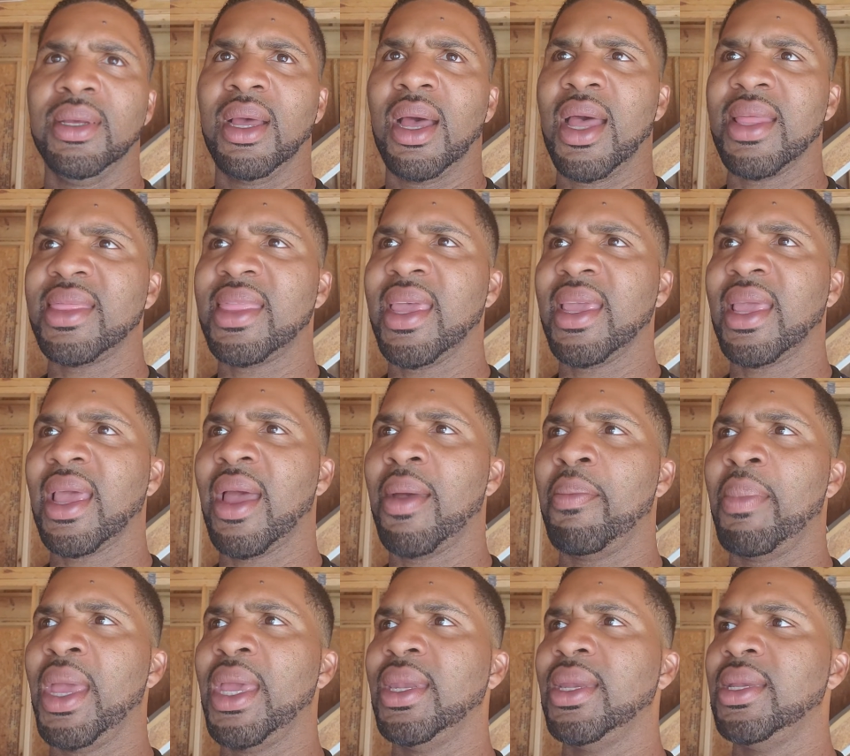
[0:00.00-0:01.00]
I think I
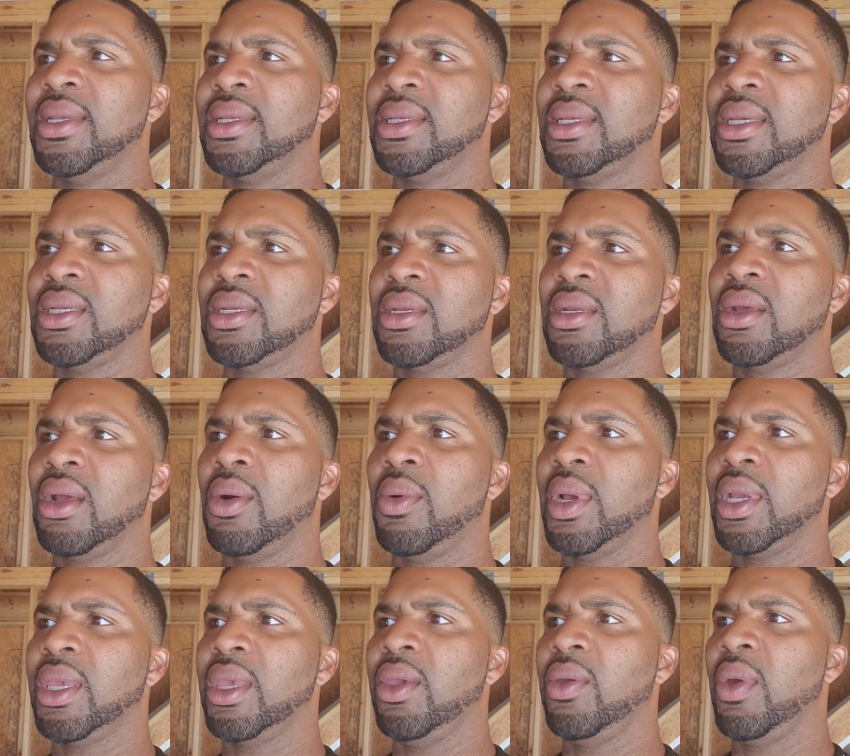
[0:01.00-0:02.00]
made a decision to go
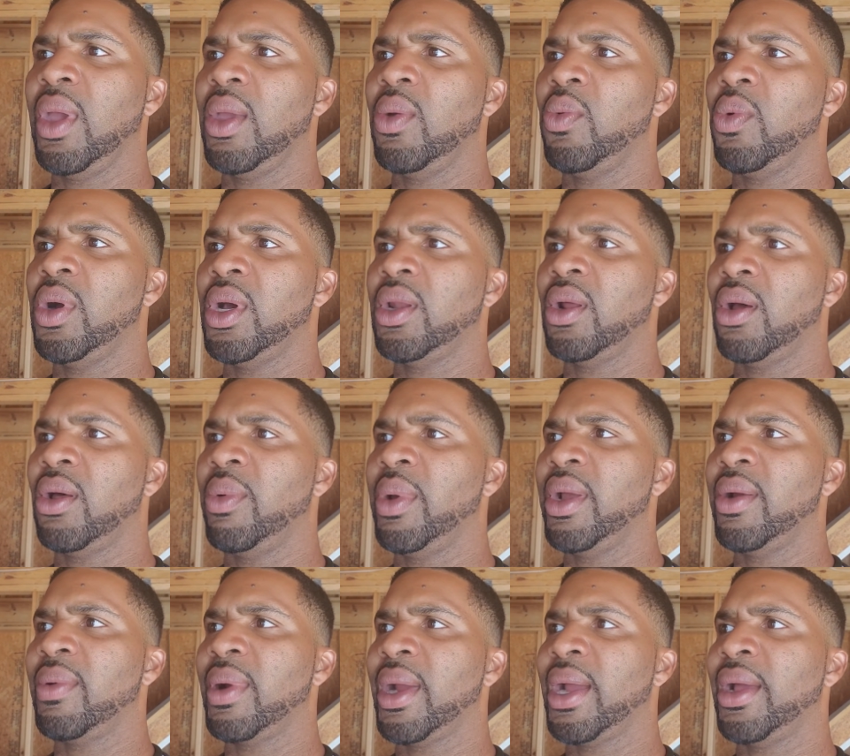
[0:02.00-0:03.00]
with QA1 all the way
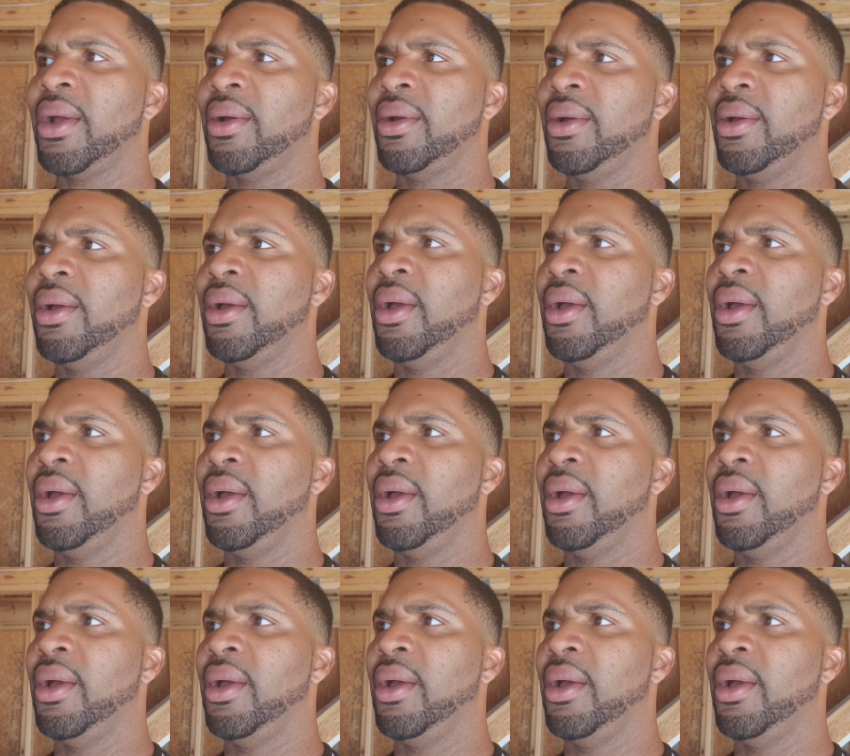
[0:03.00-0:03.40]
around.